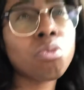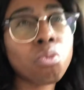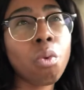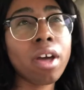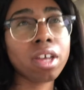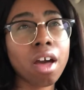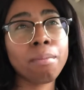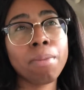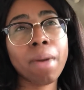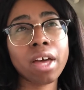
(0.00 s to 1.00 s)
what got
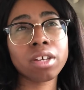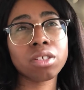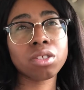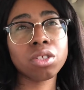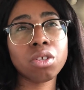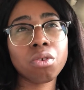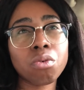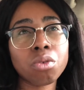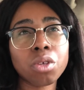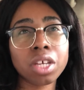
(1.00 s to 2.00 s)
me back
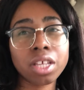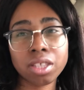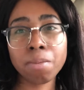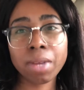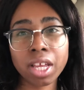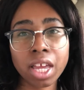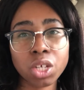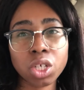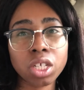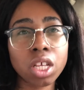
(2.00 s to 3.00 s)
to looking into
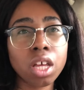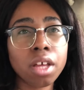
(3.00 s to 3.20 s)
medication.